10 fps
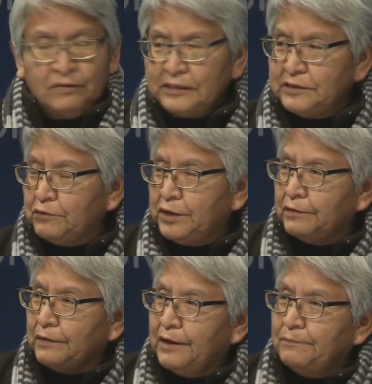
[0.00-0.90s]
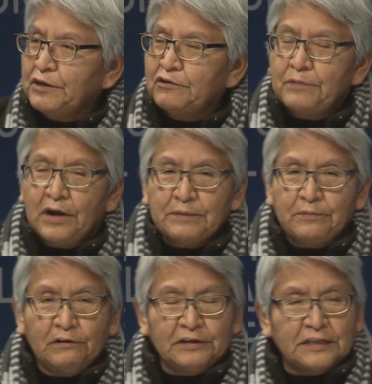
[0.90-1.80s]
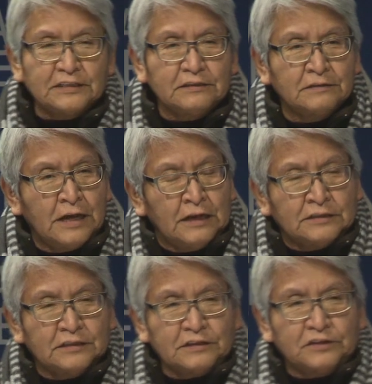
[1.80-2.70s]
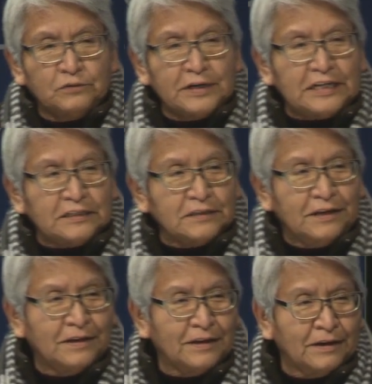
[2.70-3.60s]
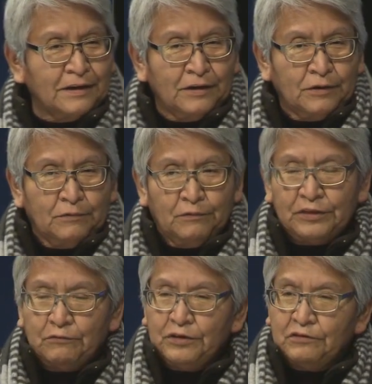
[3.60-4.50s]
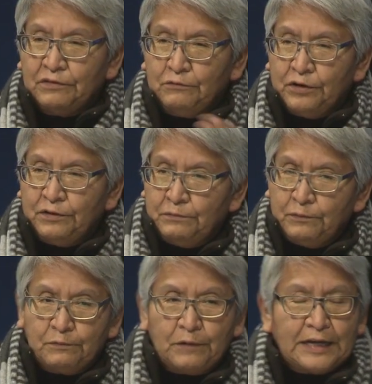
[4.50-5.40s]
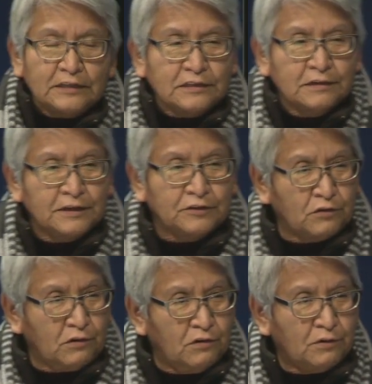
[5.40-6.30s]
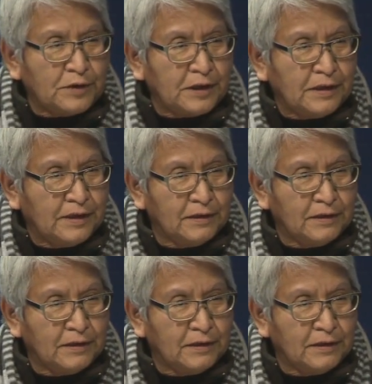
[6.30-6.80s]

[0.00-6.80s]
They said, well, you were probably protesting since the 20s when there were riots in Oklahoma.